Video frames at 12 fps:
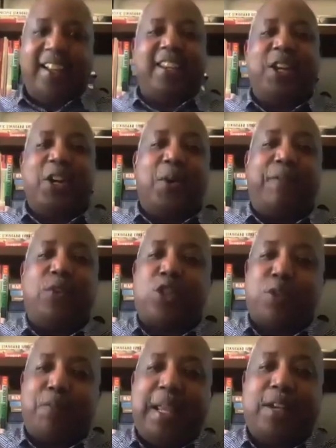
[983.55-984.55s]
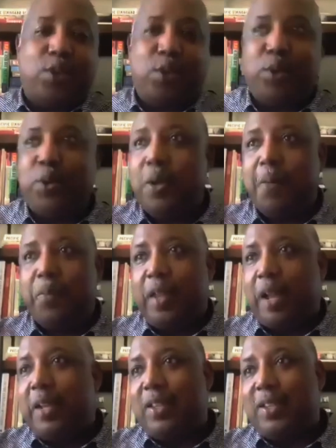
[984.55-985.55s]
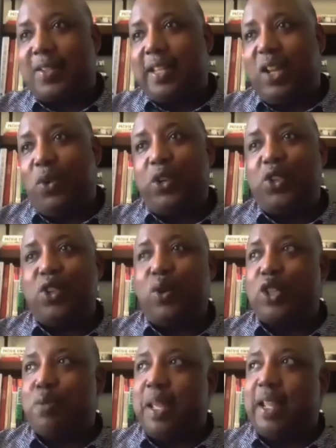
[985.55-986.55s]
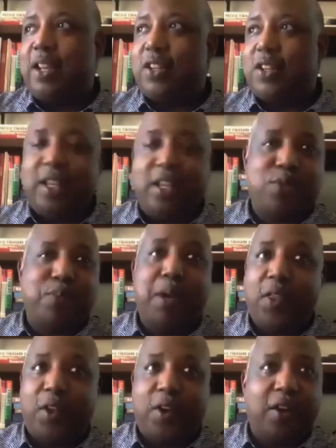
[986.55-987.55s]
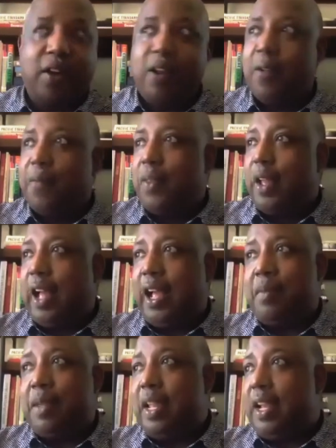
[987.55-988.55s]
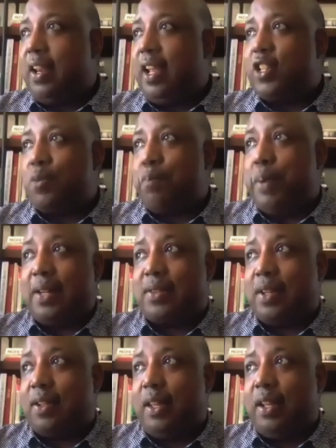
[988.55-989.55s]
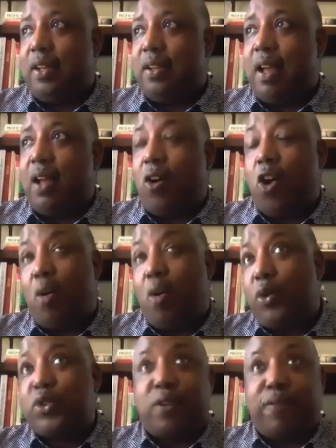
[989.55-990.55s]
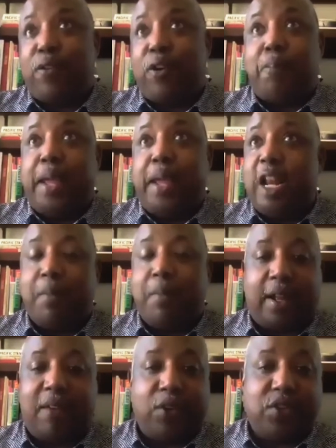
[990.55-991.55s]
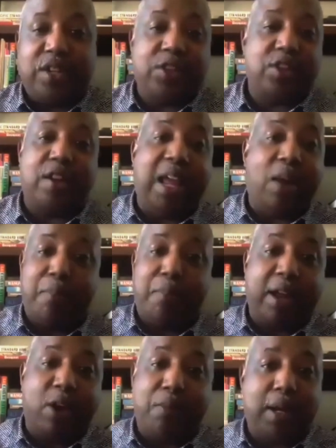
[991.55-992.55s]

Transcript: you know, if you speak to, I mean, the scene with Joe speaking to his mother, I mean, it's basically not almost verbatim a conversation I had with my own